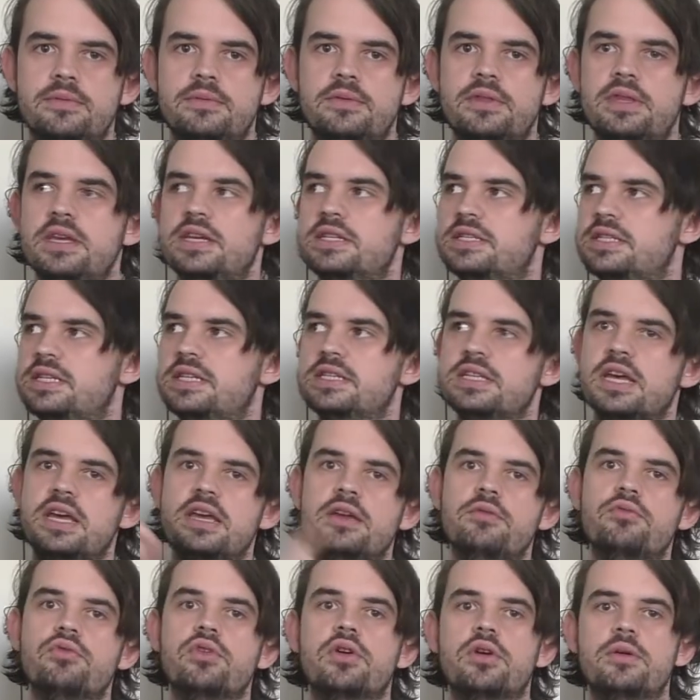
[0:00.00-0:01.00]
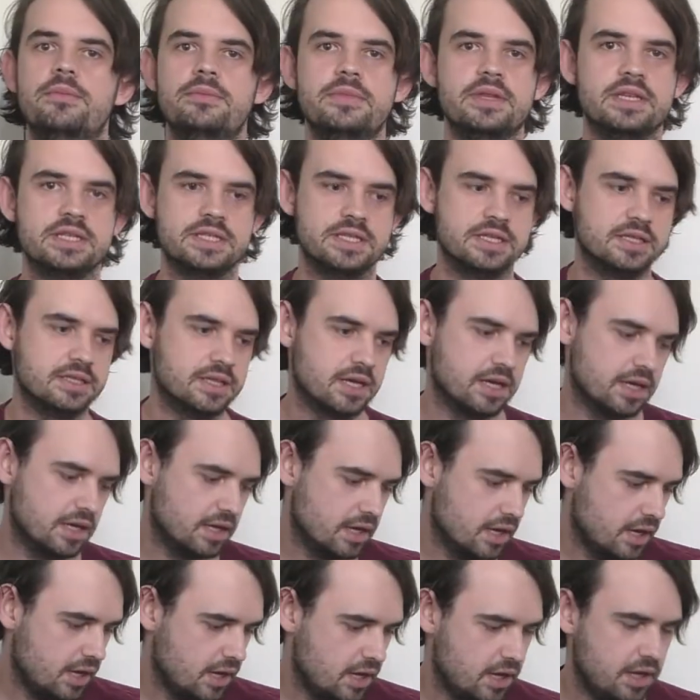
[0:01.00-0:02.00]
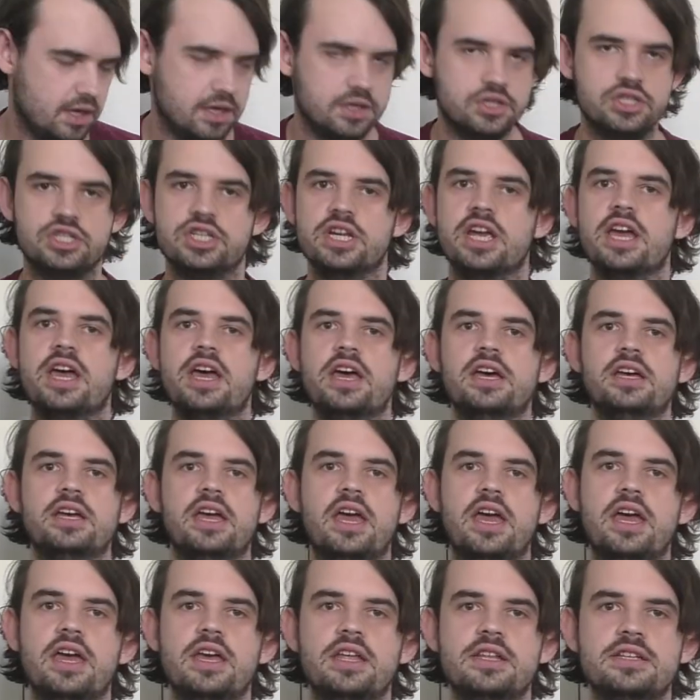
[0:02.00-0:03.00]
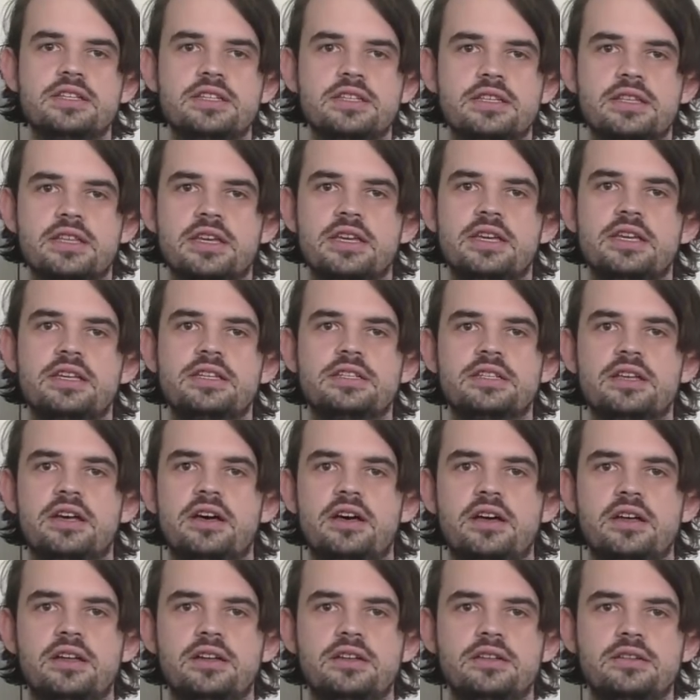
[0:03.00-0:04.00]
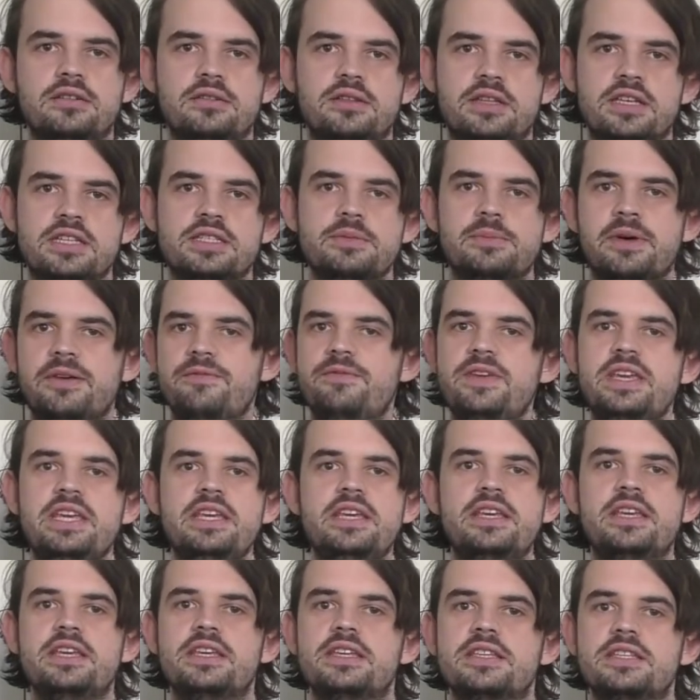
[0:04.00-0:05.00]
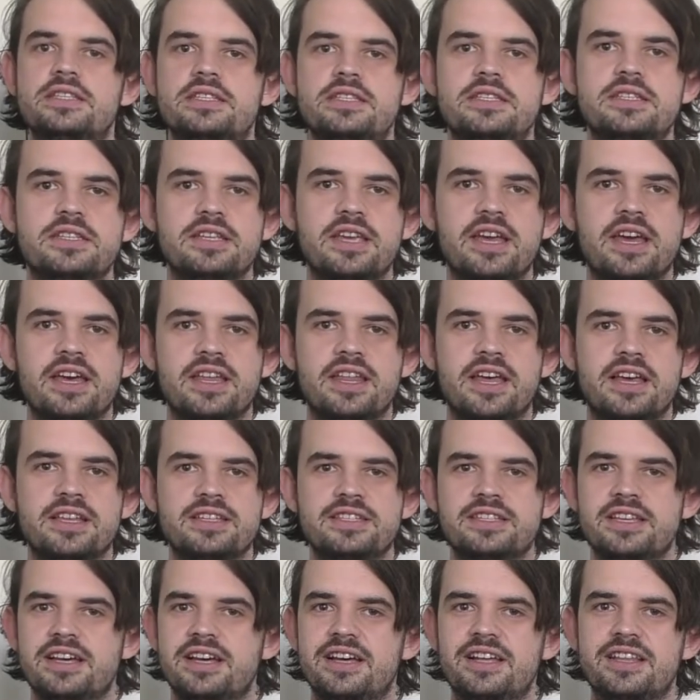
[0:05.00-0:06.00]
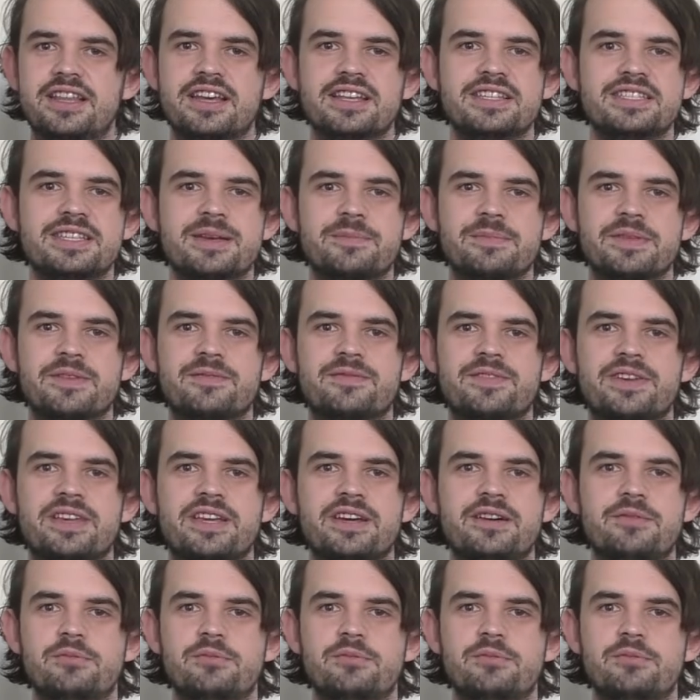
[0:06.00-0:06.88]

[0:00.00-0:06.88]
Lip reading: This is a room, this is a chair, and these are my fingies. Yeah, that's something for you.